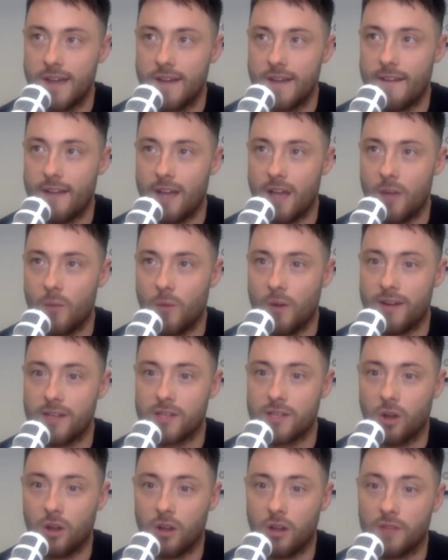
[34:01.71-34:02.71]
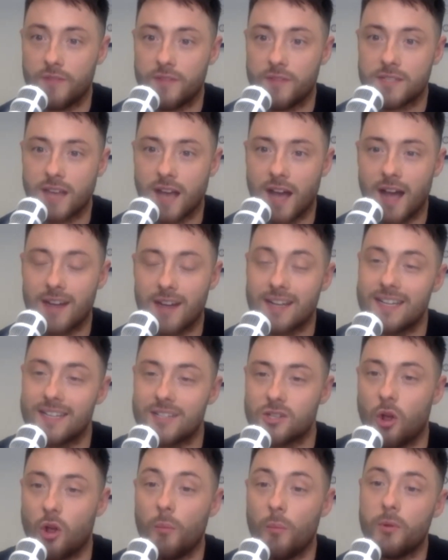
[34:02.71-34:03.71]
where it's all a facade and it's
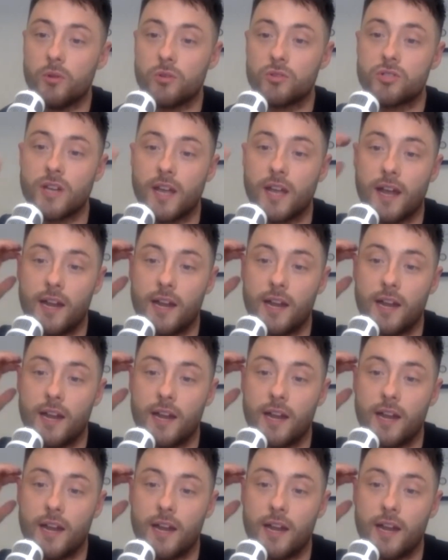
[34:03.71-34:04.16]
all bullshit.